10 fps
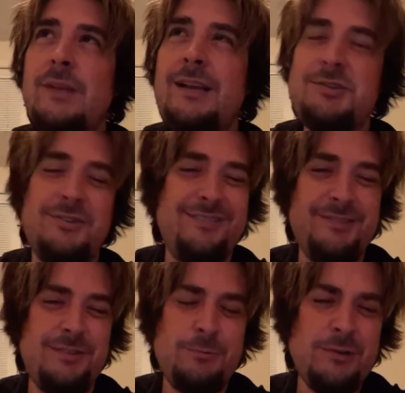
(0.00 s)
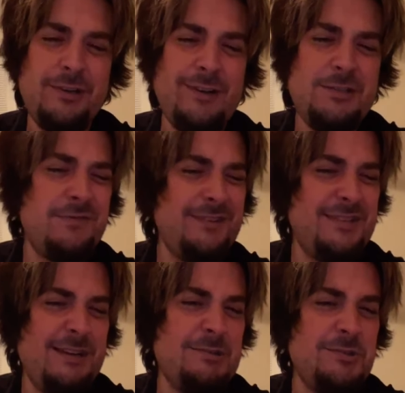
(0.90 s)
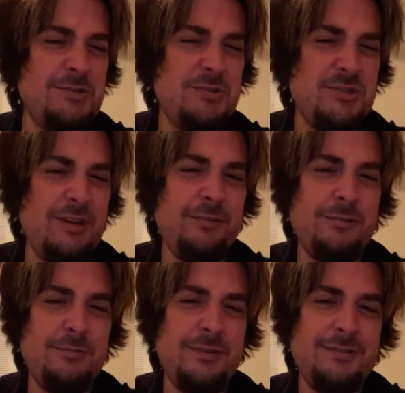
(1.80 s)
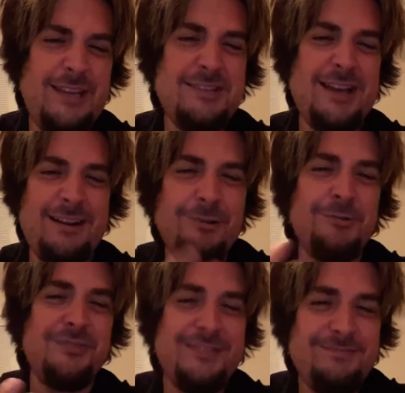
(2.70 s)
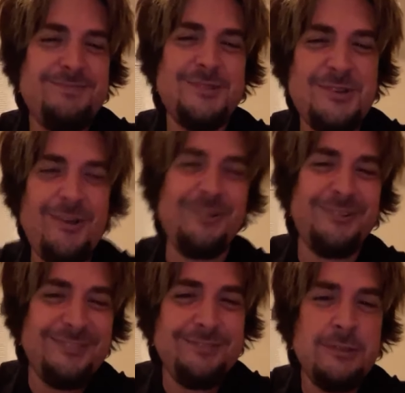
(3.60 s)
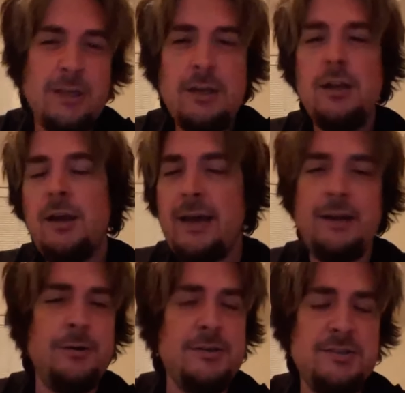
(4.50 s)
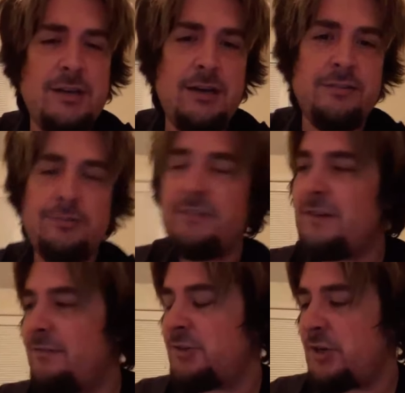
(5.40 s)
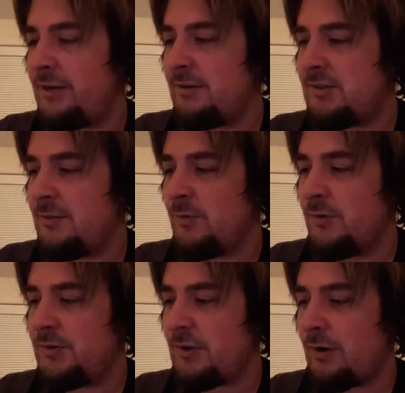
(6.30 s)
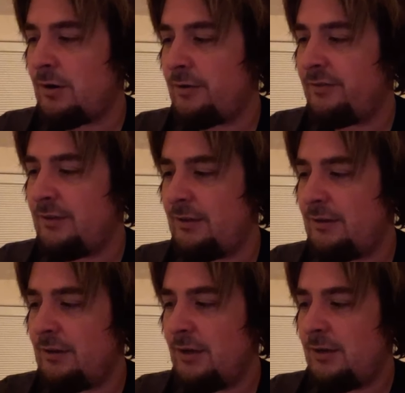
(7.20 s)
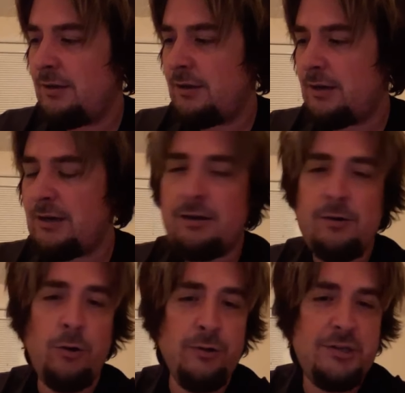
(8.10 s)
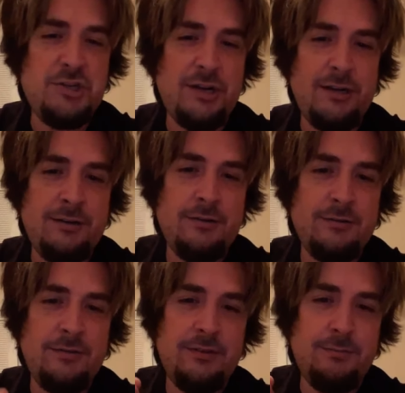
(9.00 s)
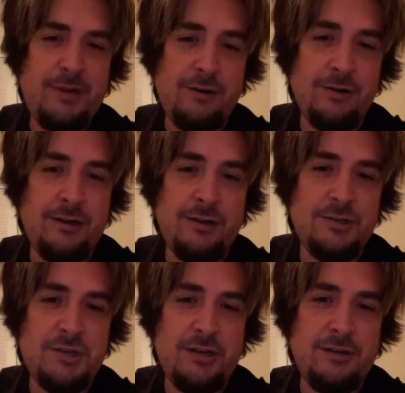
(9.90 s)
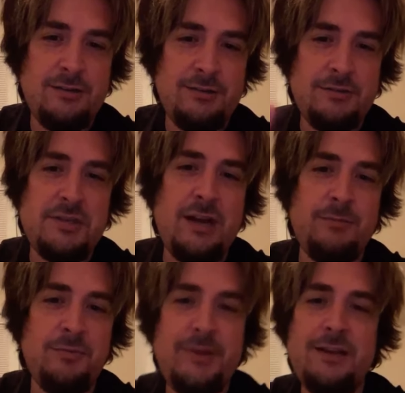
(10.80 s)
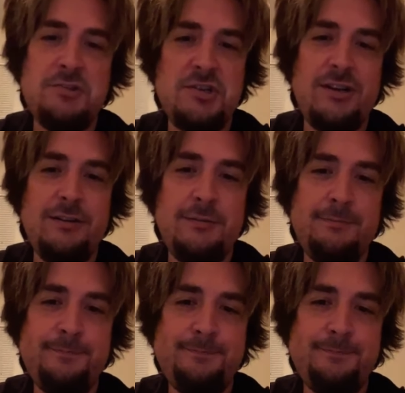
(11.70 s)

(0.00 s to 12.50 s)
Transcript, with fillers: I guess we're going to classify Texas as Southern, but he's got old Southern. Anyways, uh, three favorite China cymbals are the uh, Holy China, the Paragon China, and the Diamondback China.